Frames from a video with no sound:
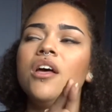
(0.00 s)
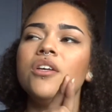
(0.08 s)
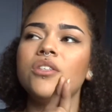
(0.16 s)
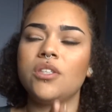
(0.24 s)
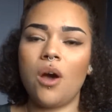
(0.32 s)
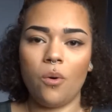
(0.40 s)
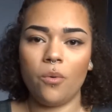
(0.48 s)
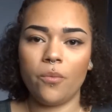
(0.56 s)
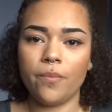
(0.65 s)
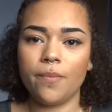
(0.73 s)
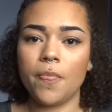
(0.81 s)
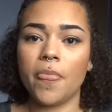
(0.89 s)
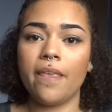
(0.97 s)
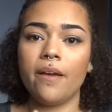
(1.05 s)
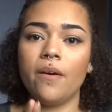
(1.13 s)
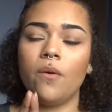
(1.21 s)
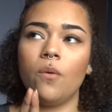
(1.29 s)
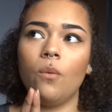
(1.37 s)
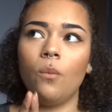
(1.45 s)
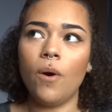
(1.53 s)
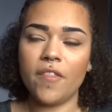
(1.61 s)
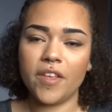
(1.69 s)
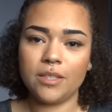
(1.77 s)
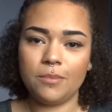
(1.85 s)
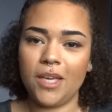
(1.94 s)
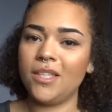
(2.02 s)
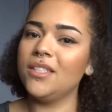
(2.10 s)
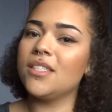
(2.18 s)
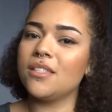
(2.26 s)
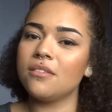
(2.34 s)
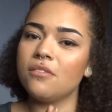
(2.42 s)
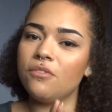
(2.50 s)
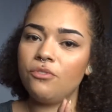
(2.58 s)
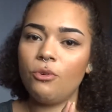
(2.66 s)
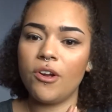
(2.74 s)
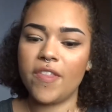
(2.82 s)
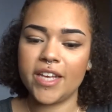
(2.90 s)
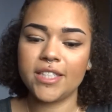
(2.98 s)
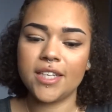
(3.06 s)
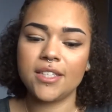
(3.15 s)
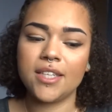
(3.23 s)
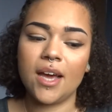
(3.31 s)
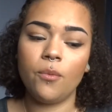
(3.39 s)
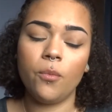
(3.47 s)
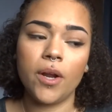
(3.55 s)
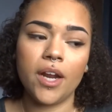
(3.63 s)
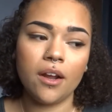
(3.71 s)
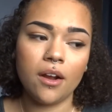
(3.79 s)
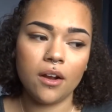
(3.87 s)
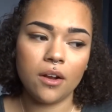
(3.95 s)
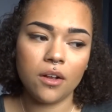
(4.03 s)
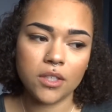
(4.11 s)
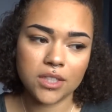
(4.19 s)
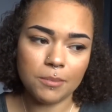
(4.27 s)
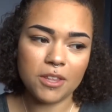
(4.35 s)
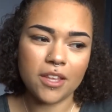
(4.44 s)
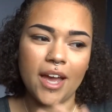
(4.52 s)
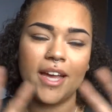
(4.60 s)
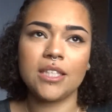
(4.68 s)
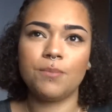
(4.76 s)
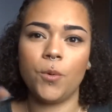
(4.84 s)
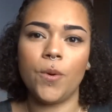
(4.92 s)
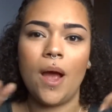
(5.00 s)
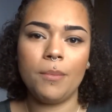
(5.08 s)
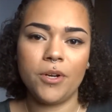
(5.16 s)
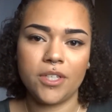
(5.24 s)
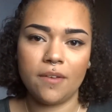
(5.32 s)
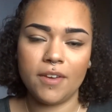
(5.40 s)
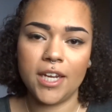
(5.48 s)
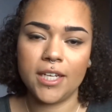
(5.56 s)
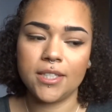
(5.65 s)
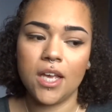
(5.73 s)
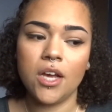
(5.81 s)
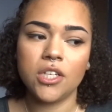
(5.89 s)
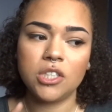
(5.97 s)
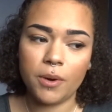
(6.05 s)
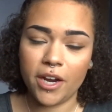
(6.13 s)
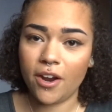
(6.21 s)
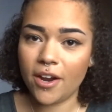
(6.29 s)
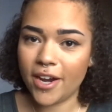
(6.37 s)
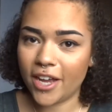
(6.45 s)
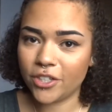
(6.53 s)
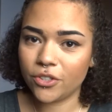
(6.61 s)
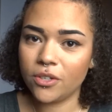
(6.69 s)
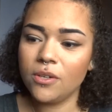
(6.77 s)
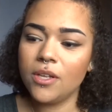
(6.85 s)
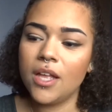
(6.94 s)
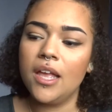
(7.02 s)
So what this means for this is that what some of the, I guess, parameters of it is to wear your hair natural.